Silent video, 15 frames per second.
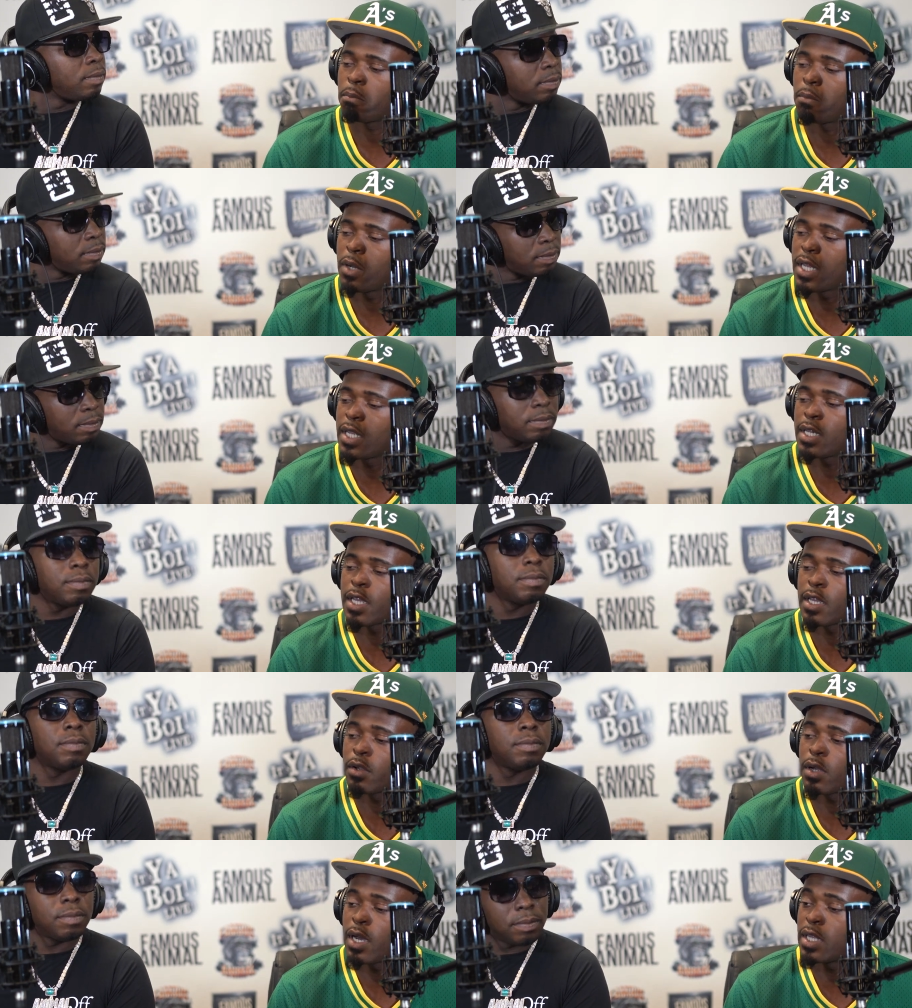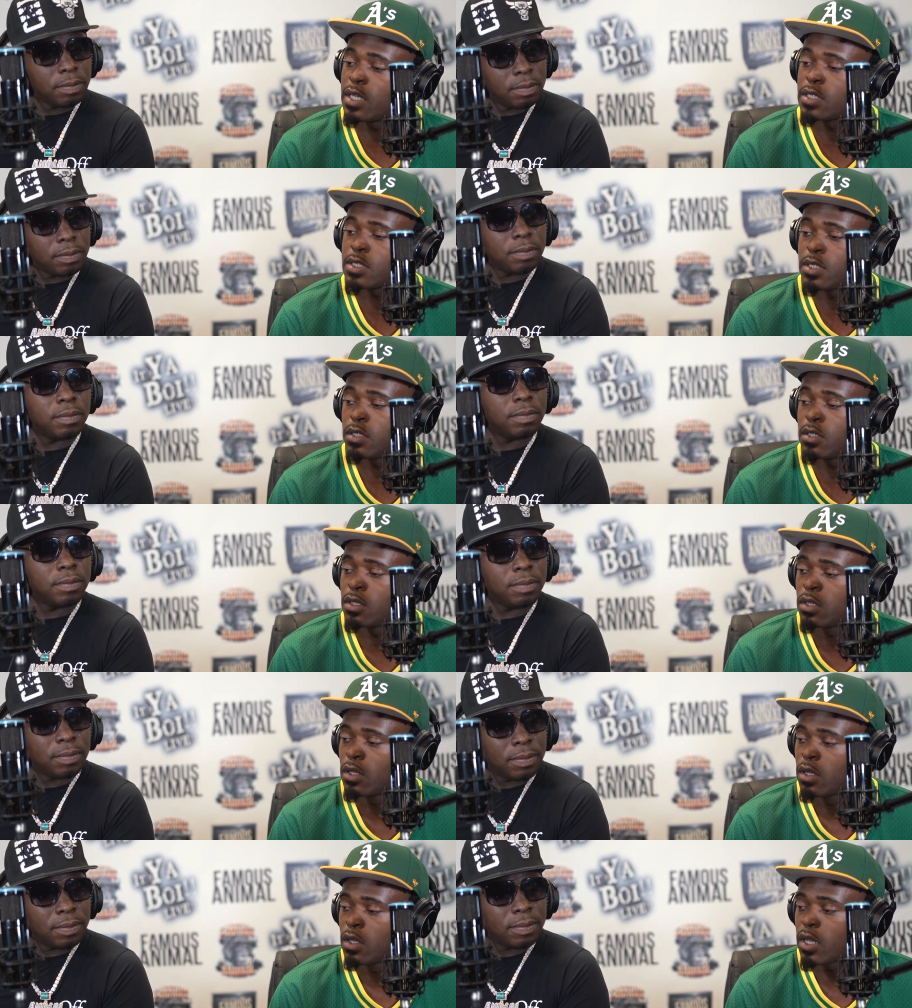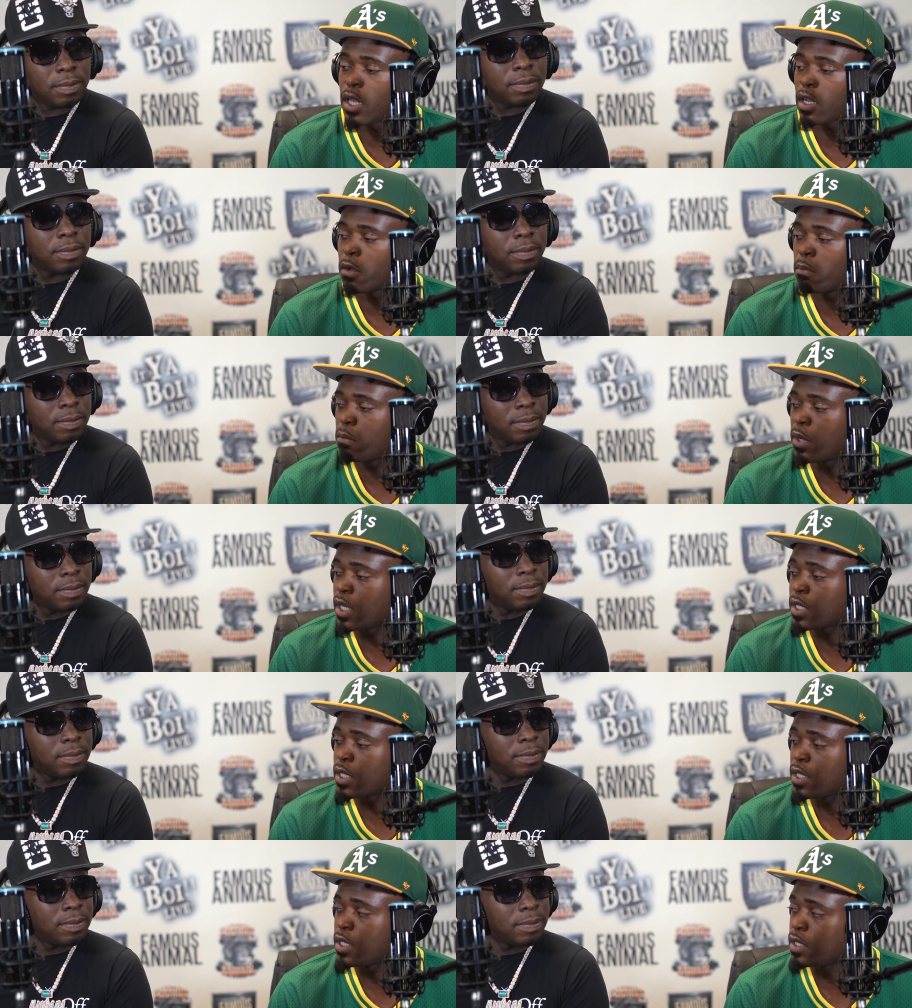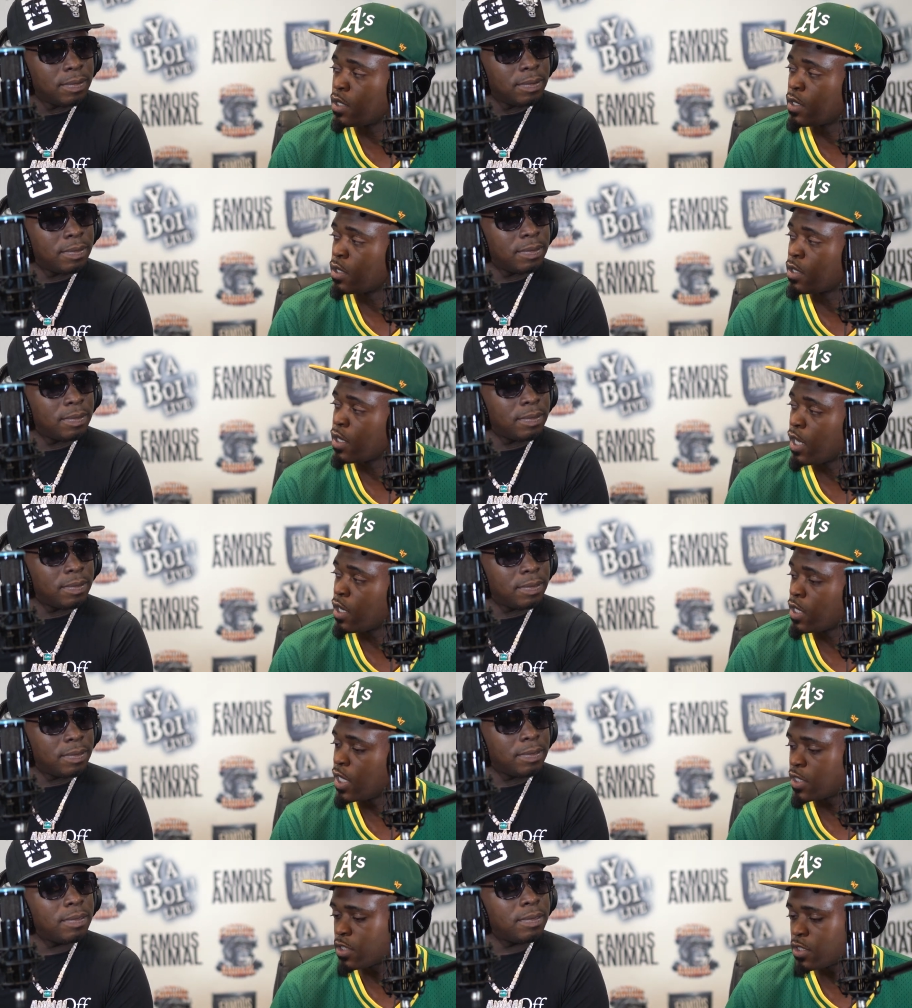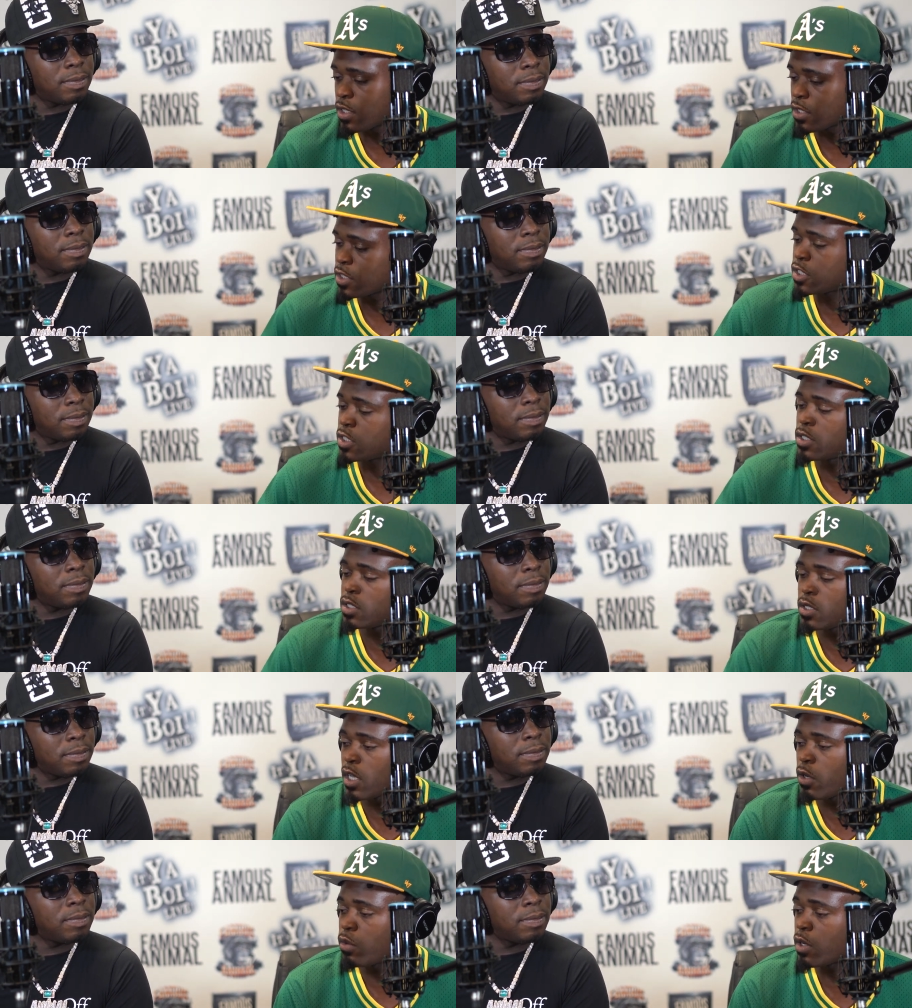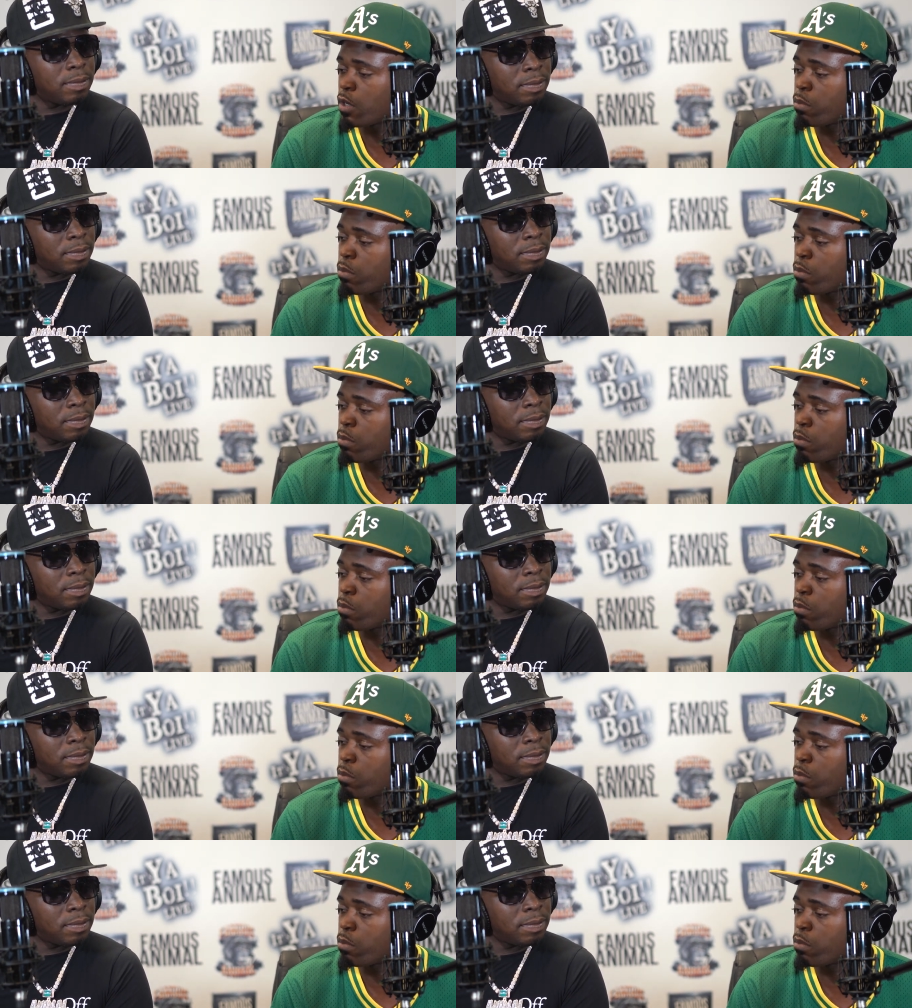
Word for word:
Speaker 1: month now, honestly. Like a month in, like that sucker shit, that what